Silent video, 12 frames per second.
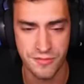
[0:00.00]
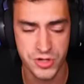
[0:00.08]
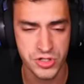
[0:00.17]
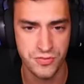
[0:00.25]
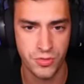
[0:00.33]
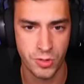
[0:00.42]

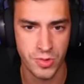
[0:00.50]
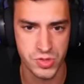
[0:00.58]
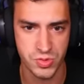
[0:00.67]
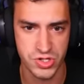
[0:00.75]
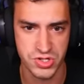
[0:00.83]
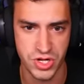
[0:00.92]
First and foremost,
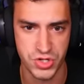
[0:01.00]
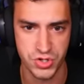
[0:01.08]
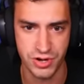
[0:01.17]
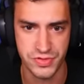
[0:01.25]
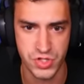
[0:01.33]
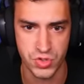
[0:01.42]
we're just gonna
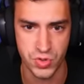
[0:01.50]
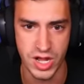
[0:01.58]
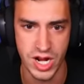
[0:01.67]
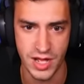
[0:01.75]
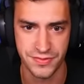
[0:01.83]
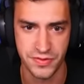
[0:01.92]
drive straight
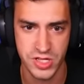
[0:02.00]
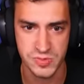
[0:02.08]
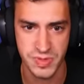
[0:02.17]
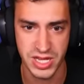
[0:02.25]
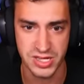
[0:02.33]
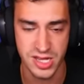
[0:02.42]
off of this
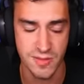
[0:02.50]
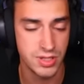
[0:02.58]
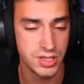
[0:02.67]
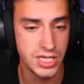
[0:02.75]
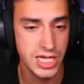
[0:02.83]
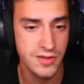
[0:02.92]
because I
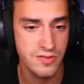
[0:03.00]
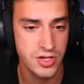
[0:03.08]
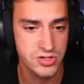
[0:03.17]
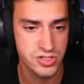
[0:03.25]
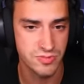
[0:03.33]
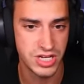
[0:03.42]
believe
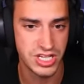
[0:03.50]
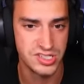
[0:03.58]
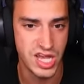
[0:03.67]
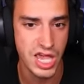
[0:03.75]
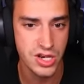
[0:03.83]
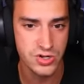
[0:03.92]
there's some
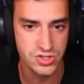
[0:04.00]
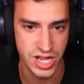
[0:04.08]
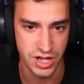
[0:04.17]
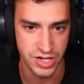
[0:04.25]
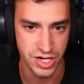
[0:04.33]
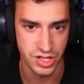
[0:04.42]
containers
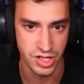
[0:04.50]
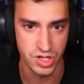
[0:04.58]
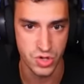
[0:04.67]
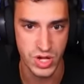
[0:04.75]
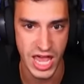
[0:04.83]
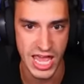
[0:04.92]
down here that
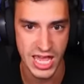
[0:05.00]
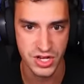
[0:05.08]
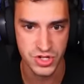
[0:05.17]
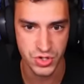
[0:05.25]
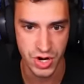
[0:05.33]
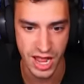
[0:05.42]
you
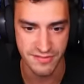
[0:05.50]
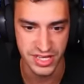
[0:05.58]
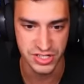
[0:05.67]
can drive